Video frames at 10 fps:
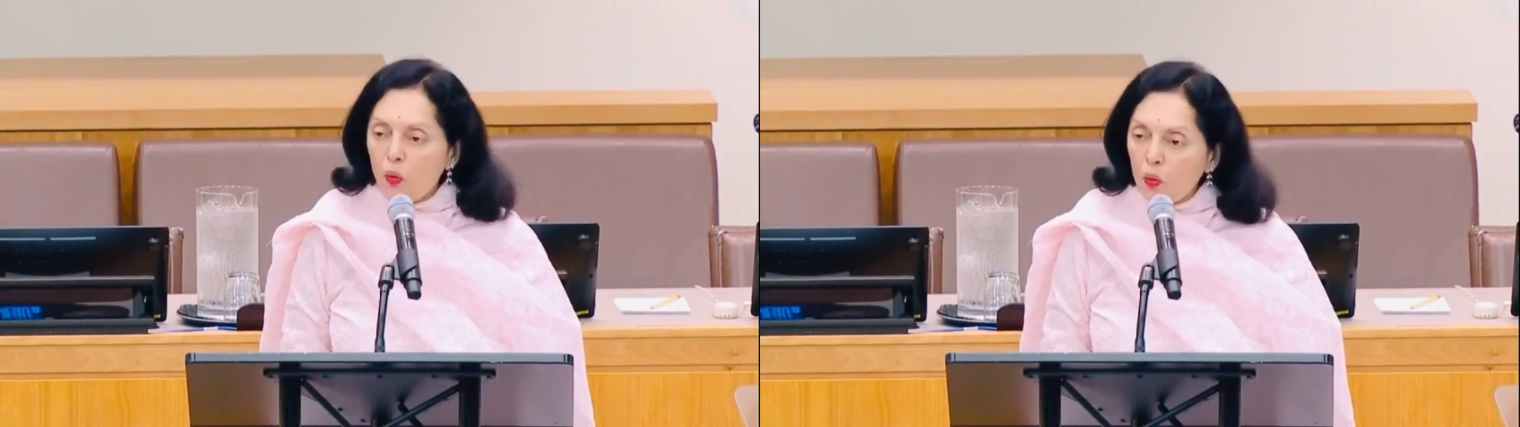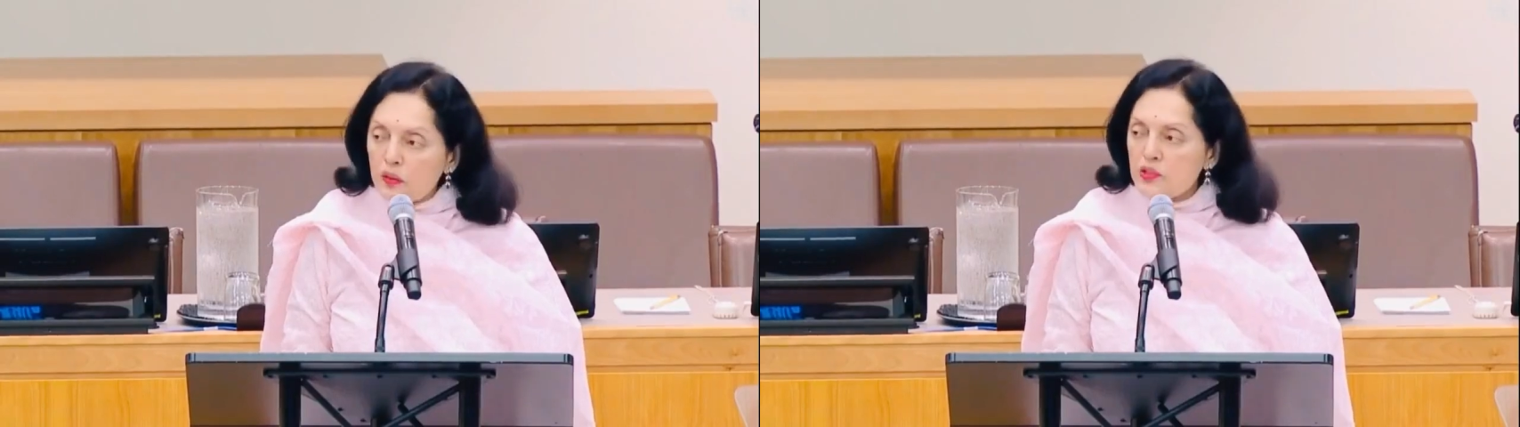
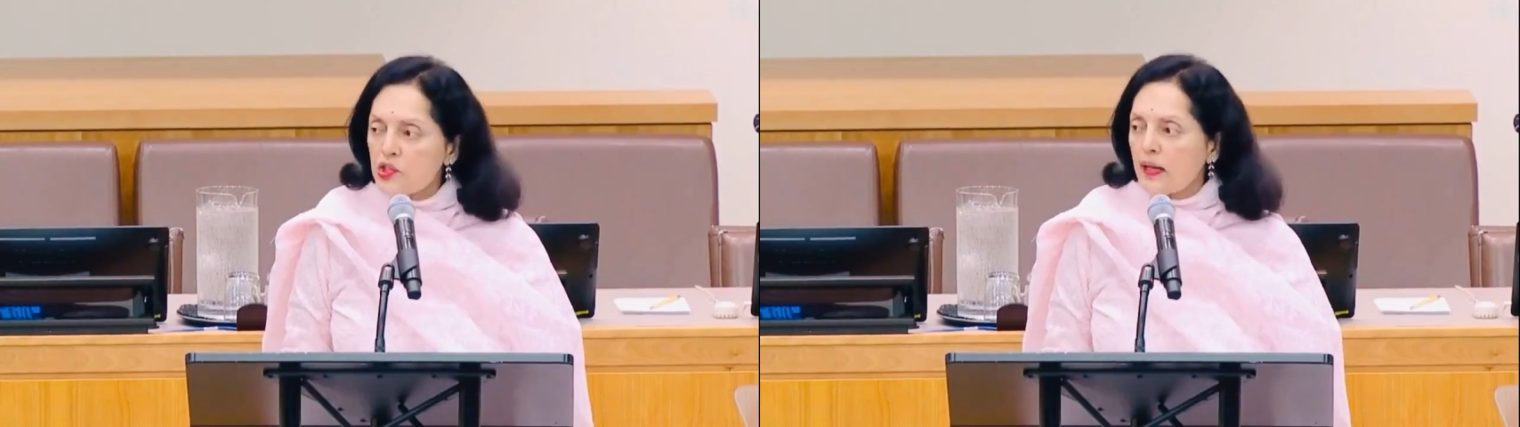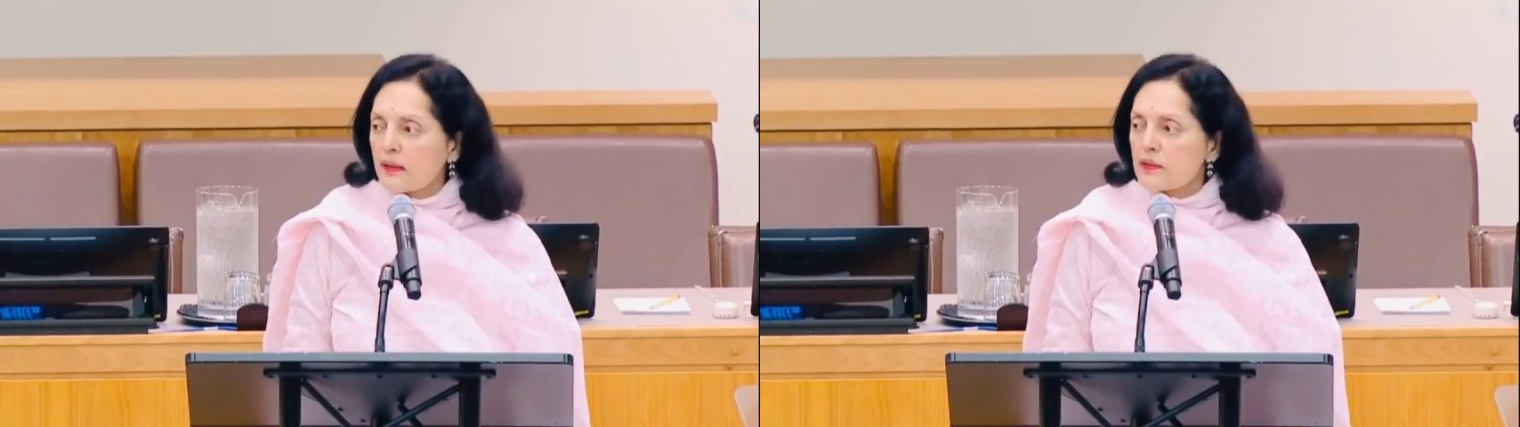all
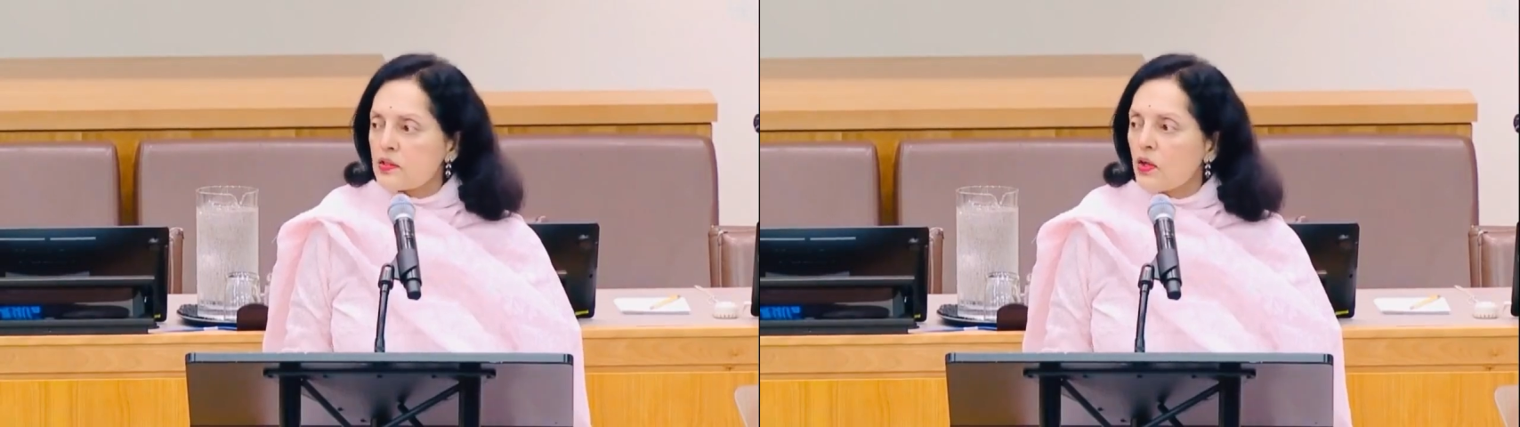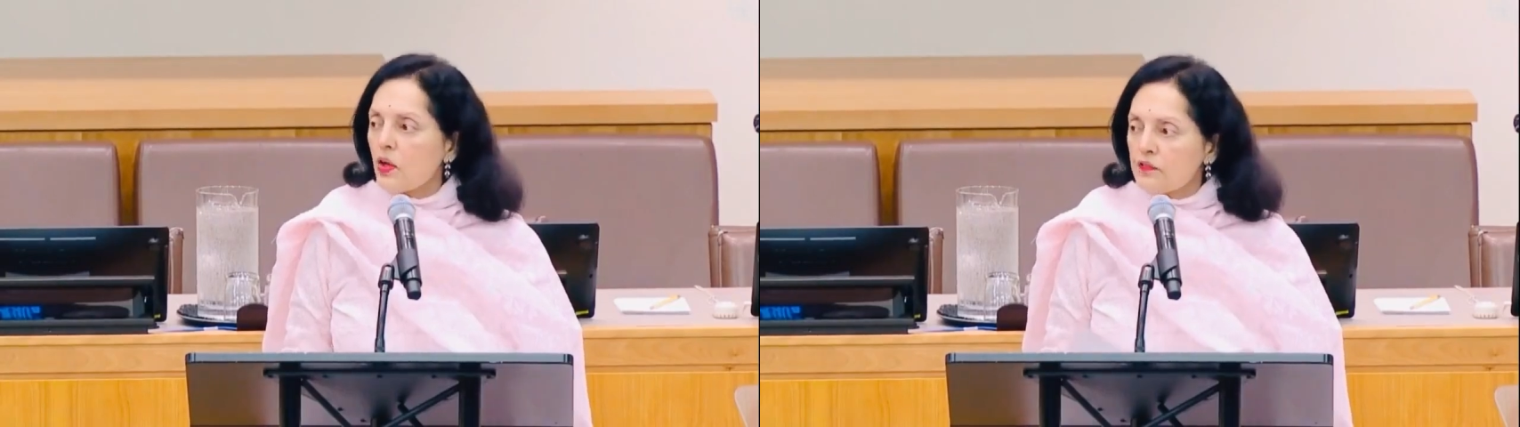
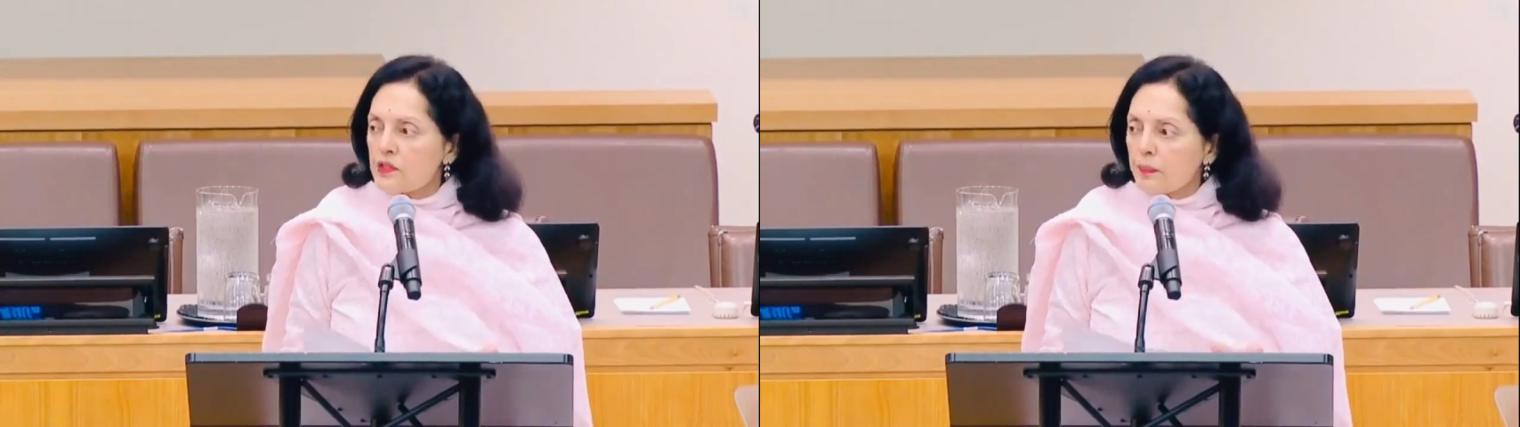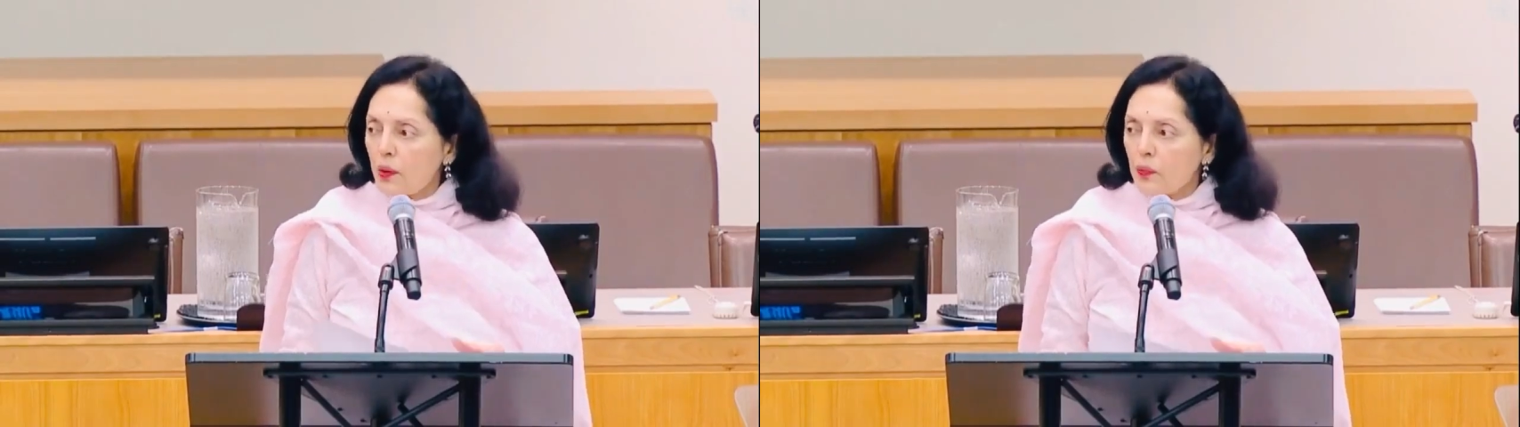channels of
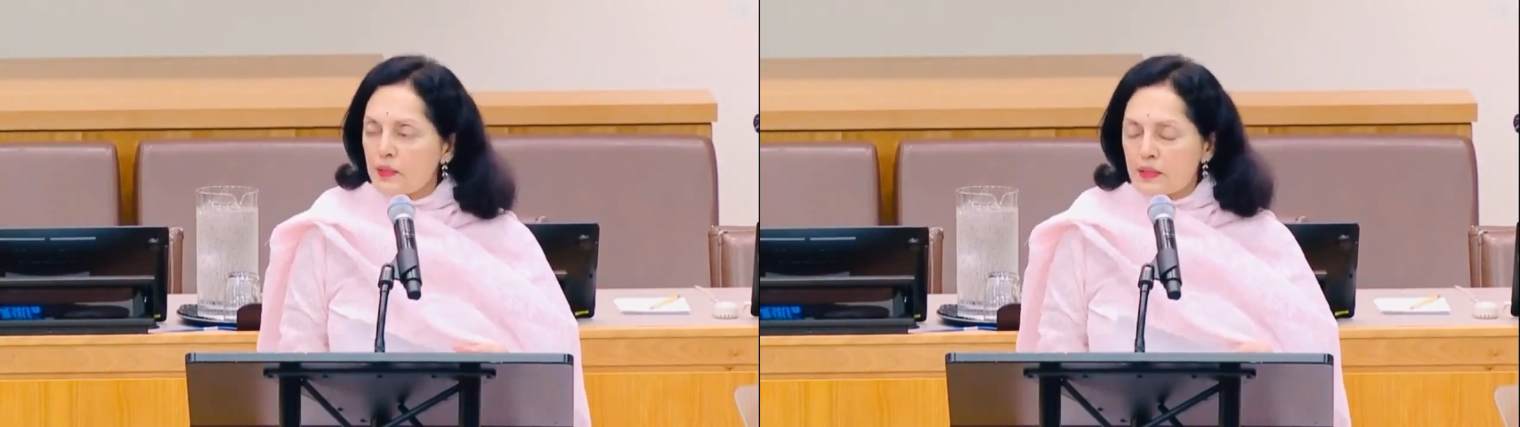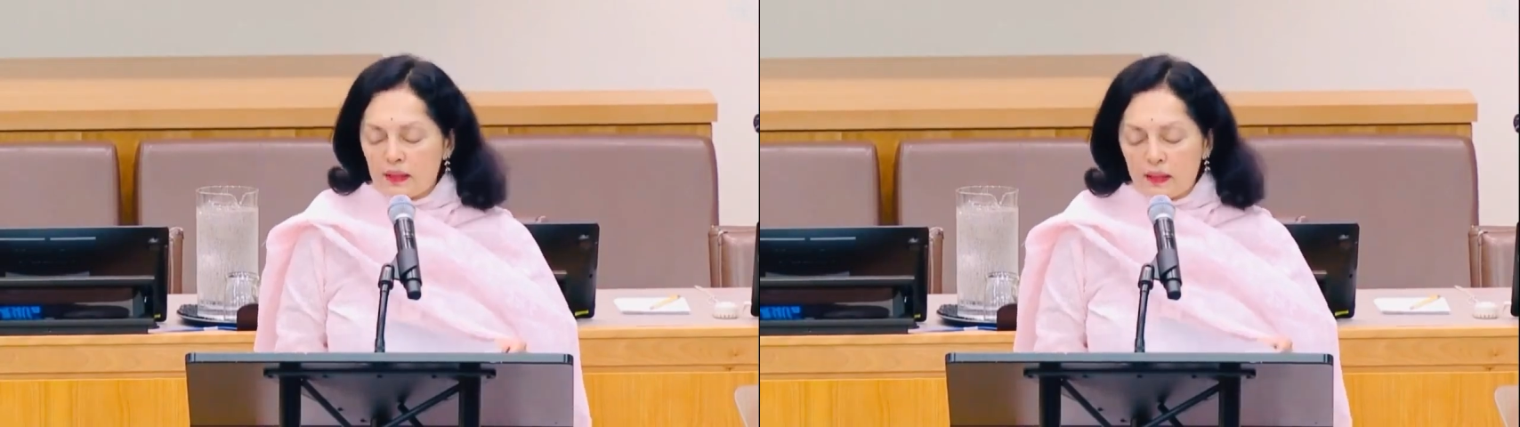
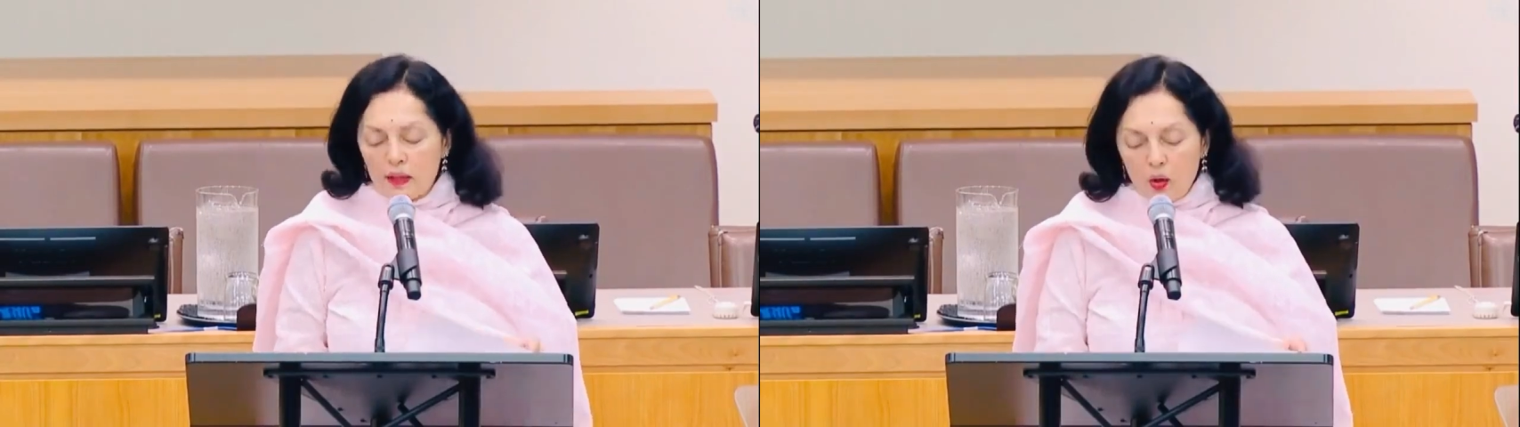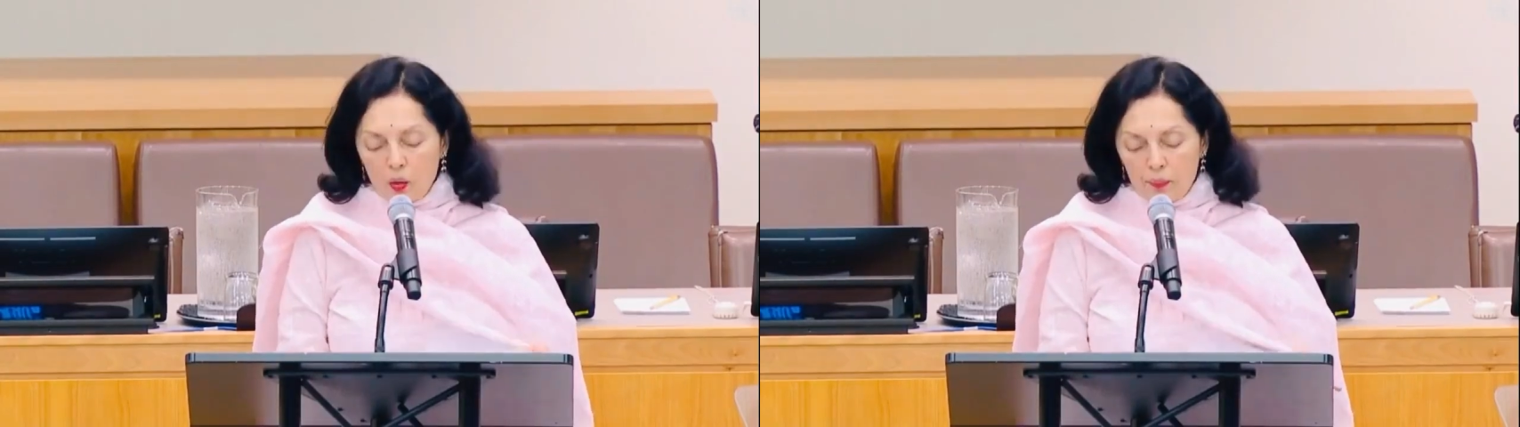diplomacy
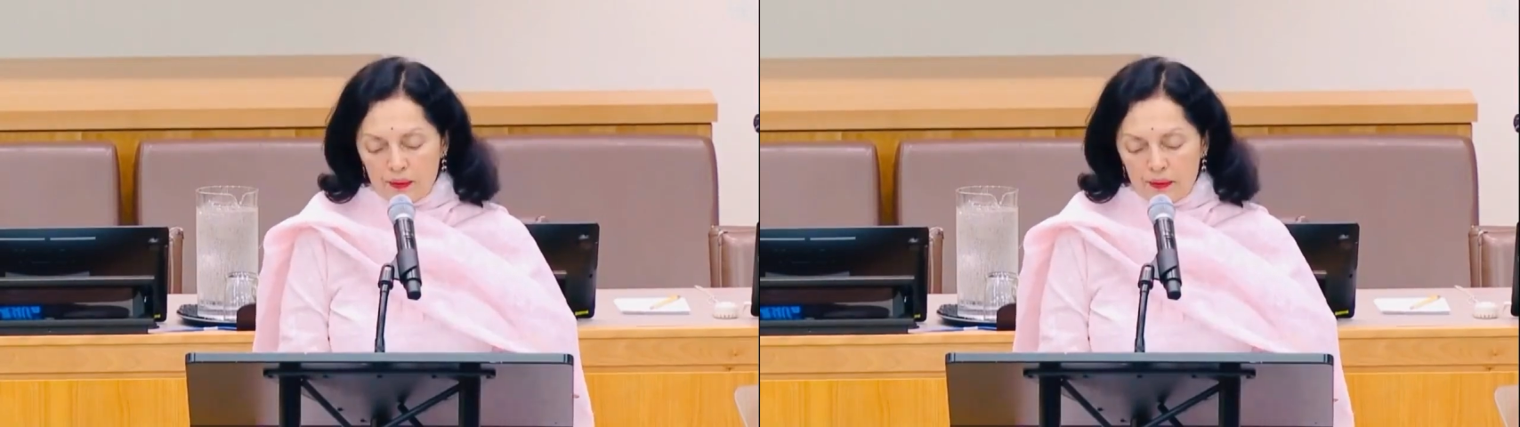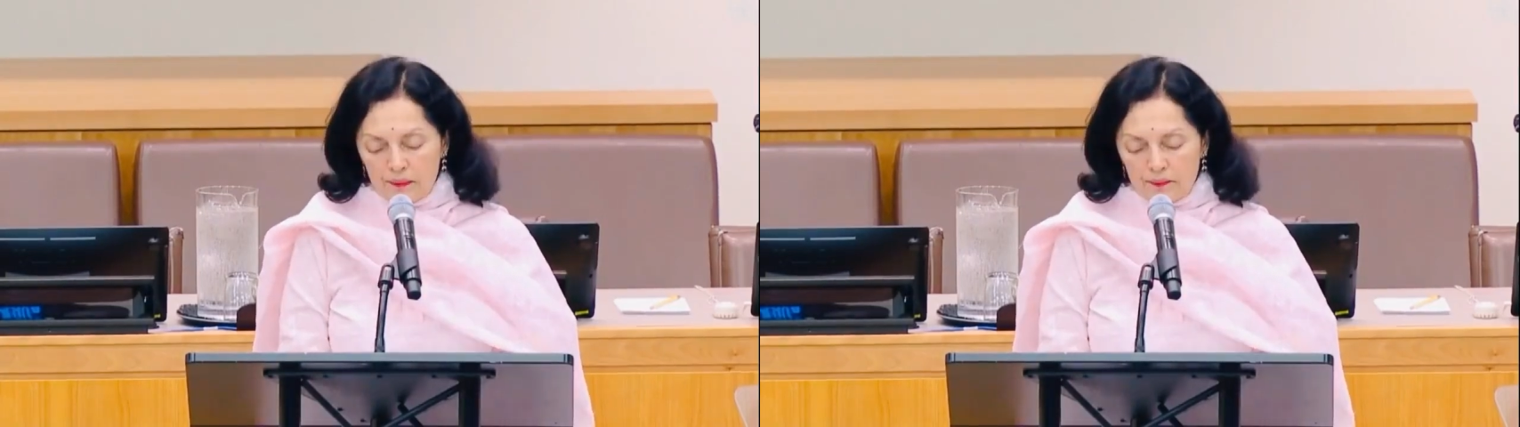open.